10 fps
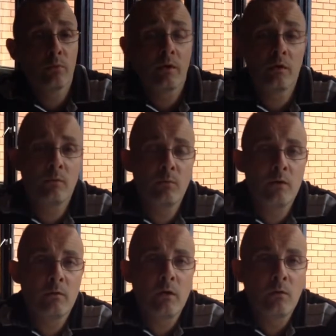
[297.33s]
Prix,
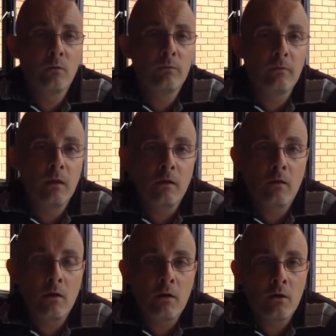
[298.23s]

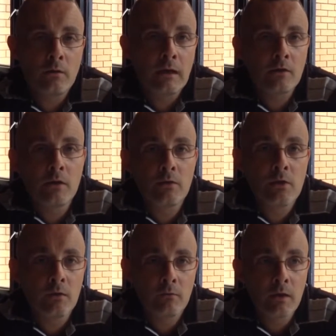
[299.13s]
I can't actually
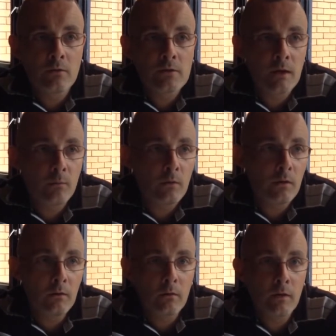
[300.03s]
turn around and say,
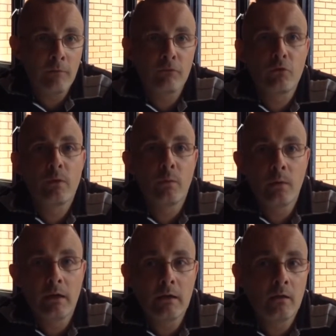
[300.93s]
well, I threw it
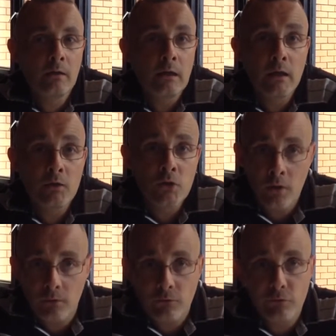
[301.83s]
away. I didn't get a
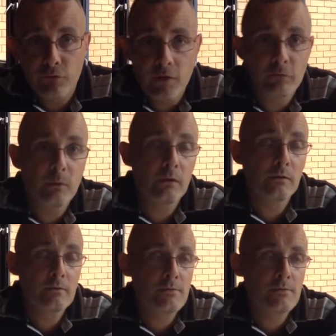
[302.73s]
chance from 5-1.